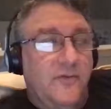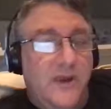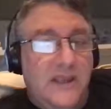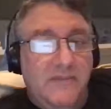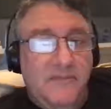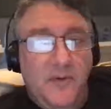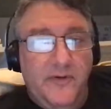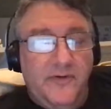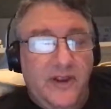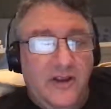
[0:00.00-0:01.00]
where I keep the
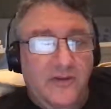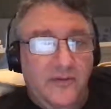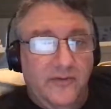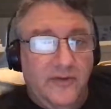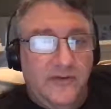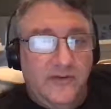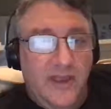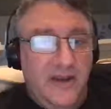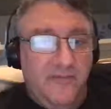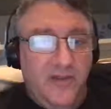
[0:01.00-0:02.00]
motorcycles is
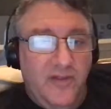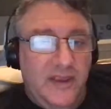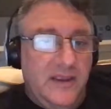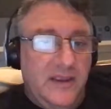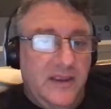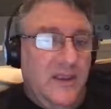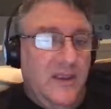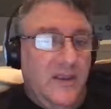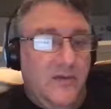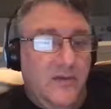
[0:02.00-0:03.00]
kind of like
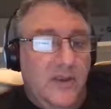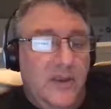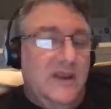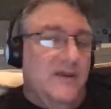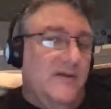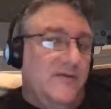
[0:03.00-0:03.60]
in a